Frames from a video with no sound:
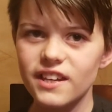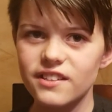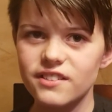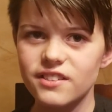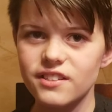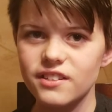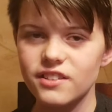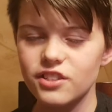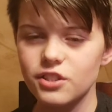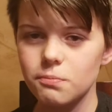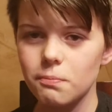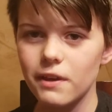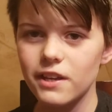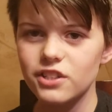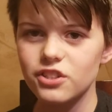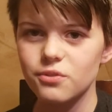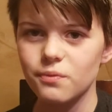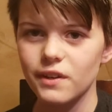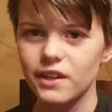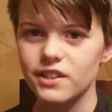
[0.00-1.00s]
is in a
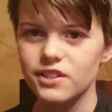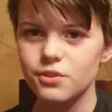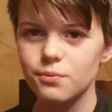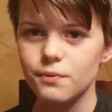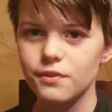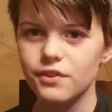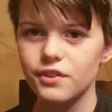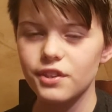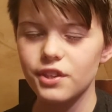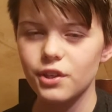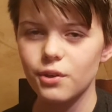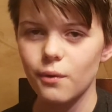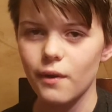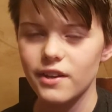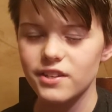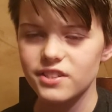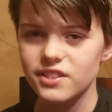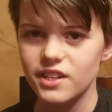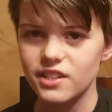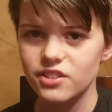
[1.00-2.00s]
space race with the
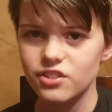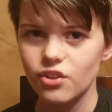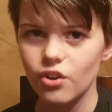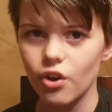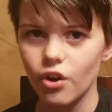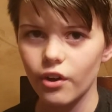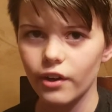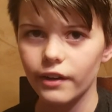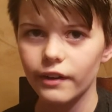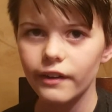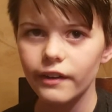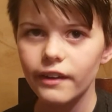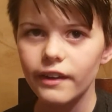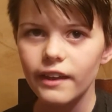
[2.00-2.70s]
USSR.